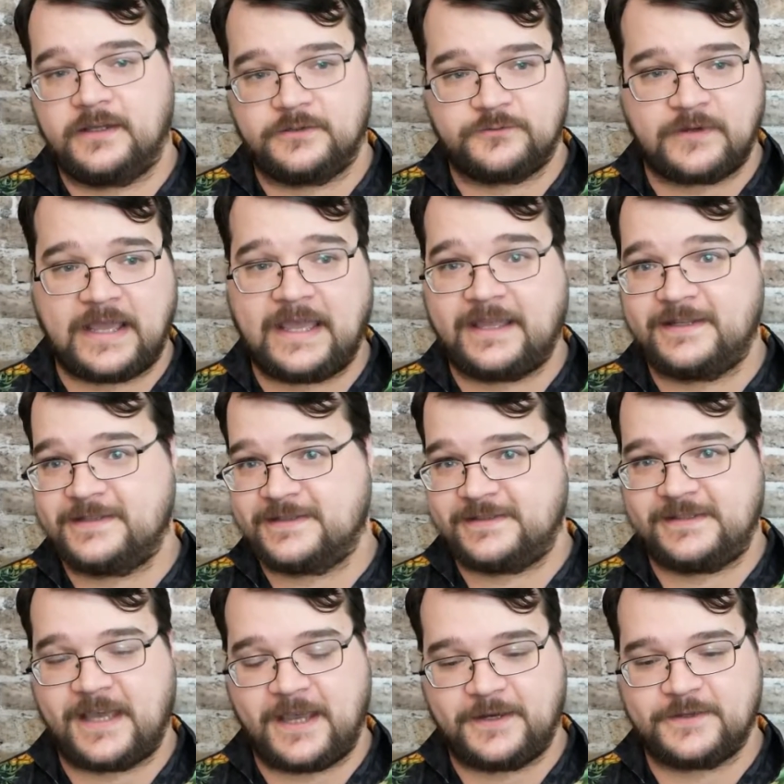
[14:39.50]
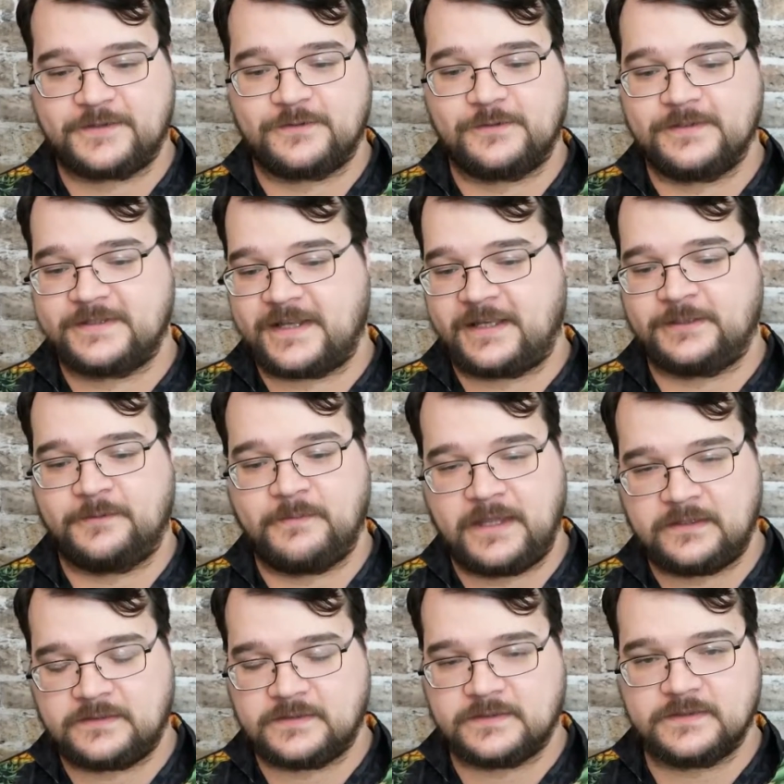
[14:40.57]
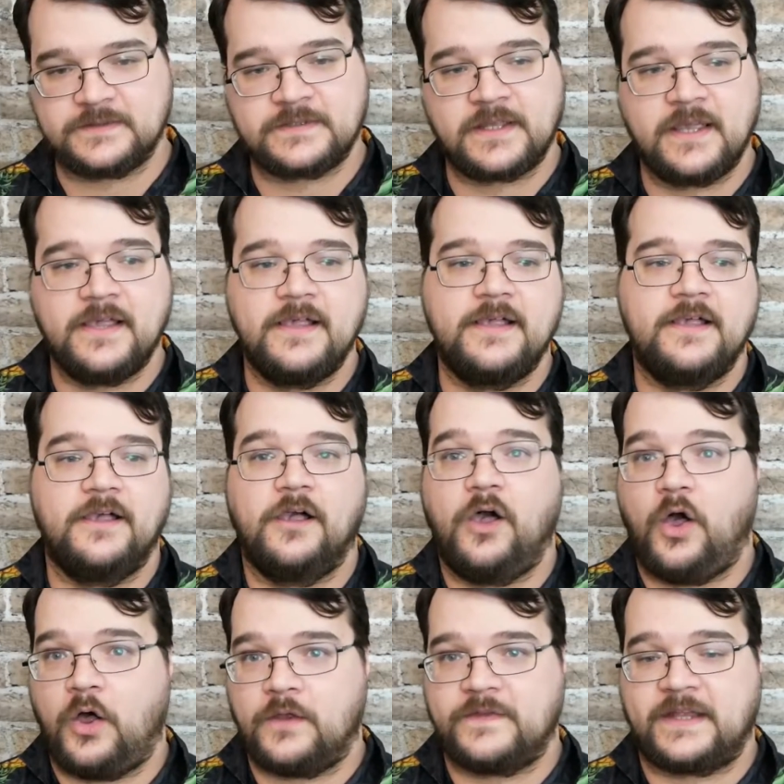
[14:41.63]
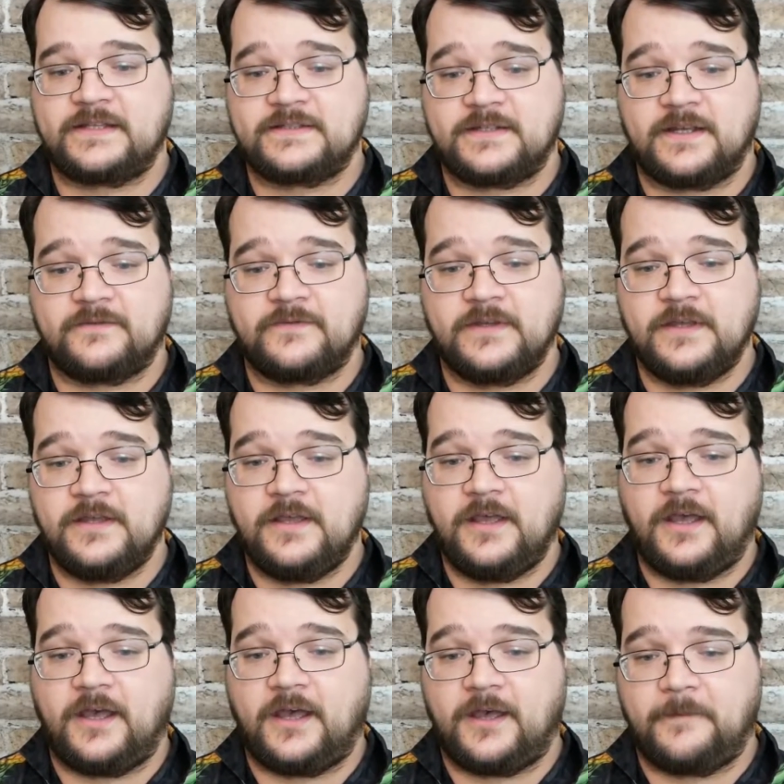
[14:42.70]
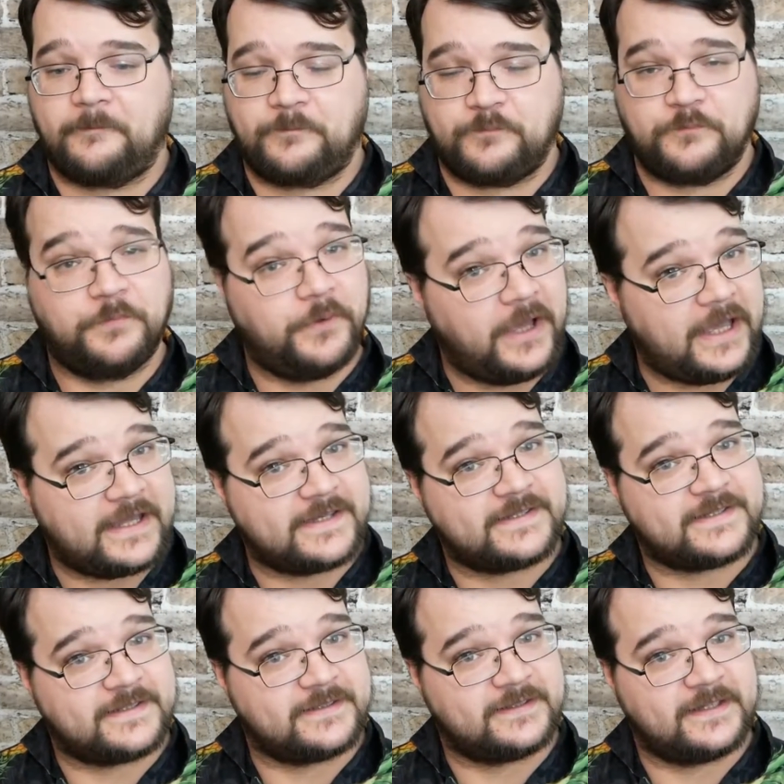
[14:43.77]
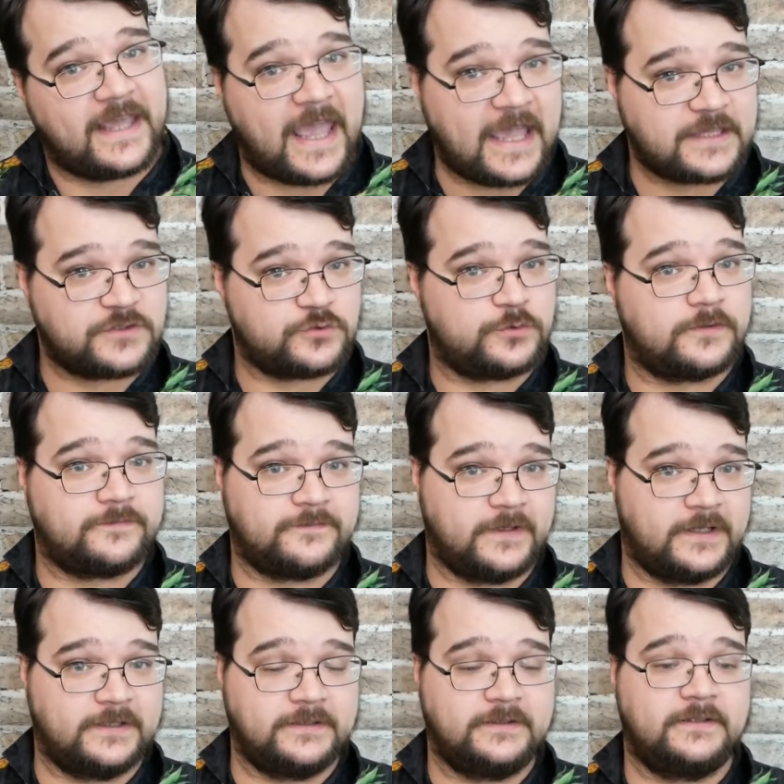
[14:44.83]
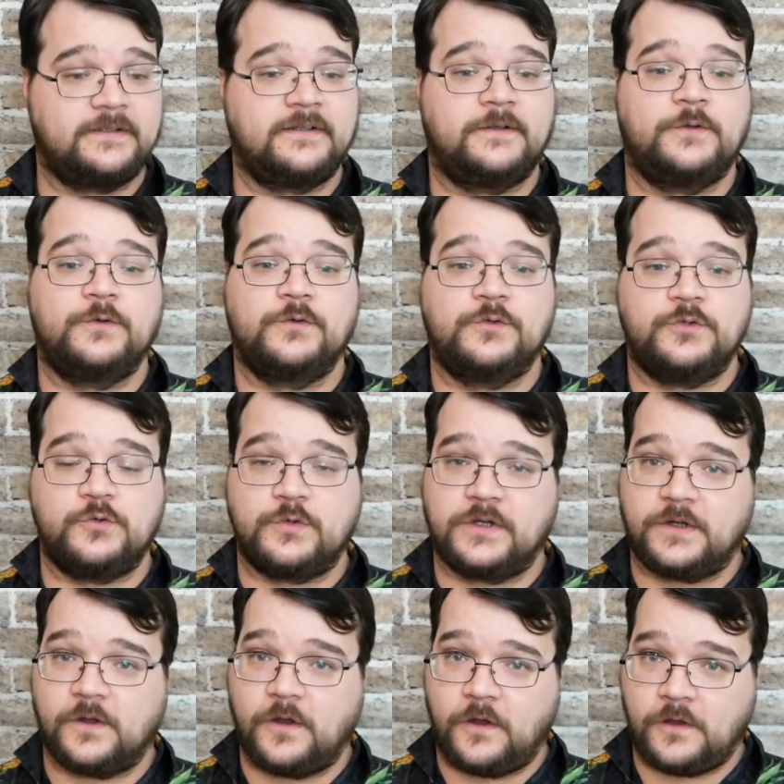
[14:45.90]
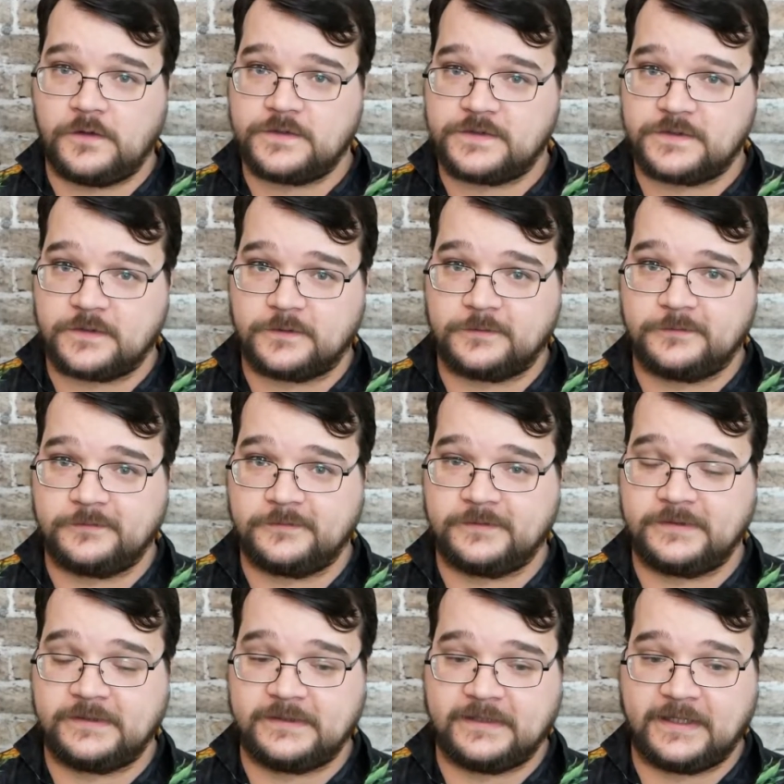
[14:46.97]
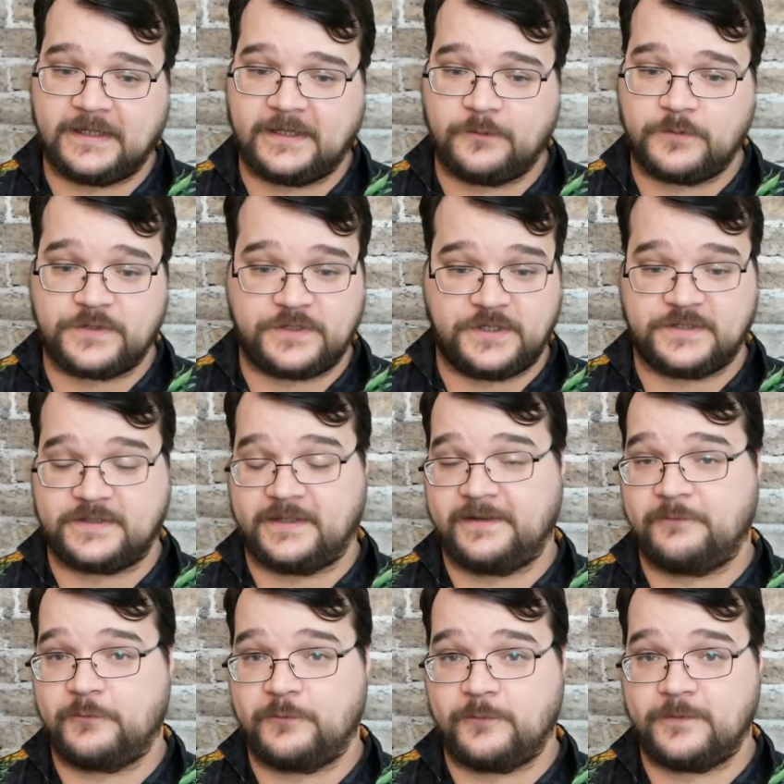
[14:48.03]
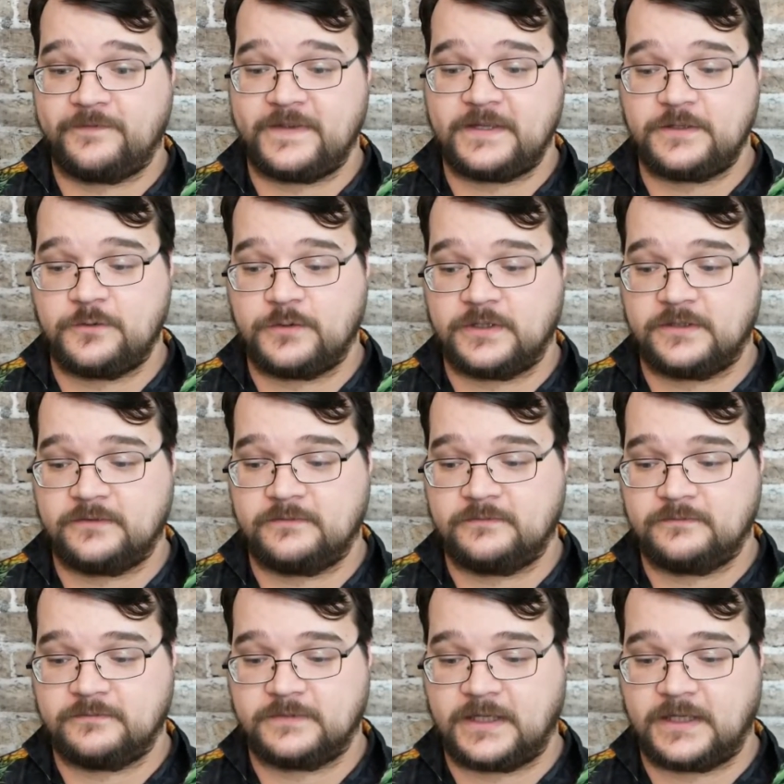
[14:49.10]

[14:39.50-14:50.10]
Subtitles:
dragons, dinosaurs, elementals, all that stuff. But extra fun, you can also, with just a level 4 feat, you can